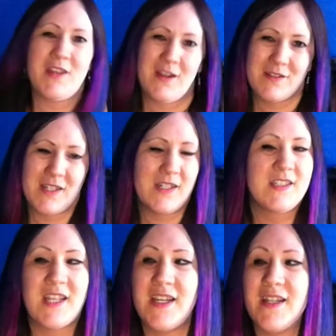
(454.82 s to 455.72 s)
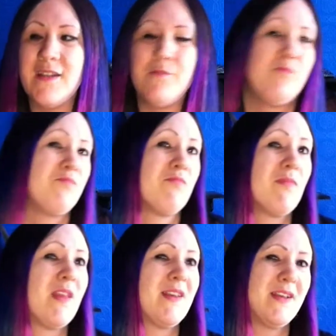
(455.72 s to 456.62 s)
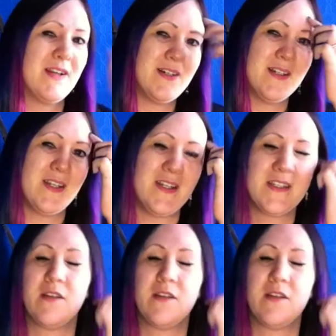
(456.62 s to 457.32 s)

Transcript: thing I was going to say is